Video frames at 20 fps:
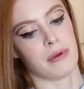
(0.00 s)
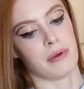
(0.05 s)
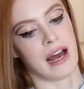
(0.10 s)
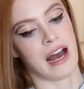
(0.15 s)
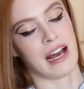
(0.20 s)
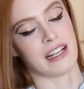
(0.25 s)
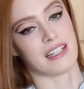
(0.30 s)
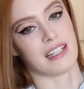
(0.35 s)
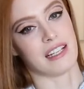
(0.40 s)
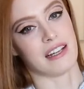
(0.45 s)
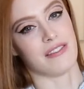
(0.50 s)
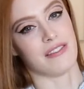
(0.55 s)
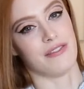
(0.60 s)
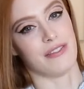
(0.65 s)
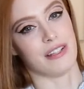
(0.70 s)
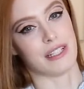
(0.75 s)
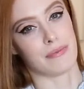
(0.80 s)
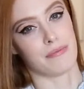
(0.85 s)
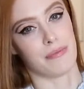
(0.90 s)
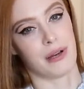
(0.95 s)
but actually it
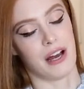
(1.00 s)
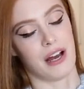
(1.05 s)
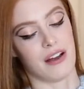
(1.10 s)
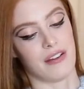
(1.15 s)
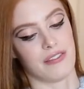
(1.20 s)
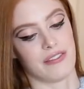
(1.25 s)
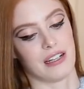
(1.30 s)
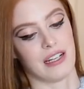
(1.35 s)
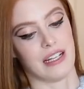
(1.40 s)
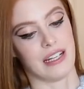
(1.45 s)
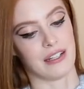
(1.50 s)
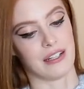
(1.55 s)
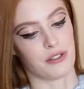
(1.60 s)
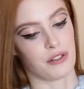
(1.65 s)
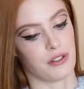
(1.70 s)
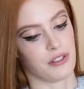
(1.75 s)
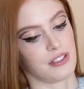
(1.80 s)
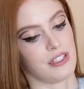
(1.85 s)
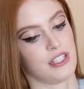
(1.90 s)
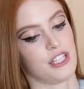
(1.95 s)
fits perfectly
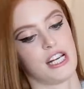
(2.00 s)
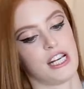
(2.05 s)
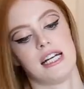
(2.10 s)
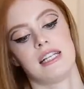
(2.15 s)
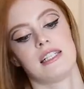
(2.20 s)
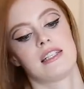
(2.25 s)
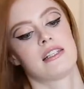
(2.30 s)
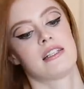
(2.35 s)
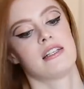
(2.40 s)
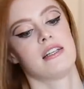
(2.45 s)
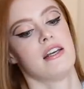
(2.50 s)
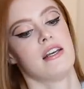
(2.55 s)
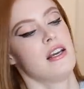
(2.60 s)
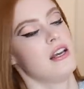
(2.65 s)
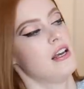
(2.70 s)
across the chest.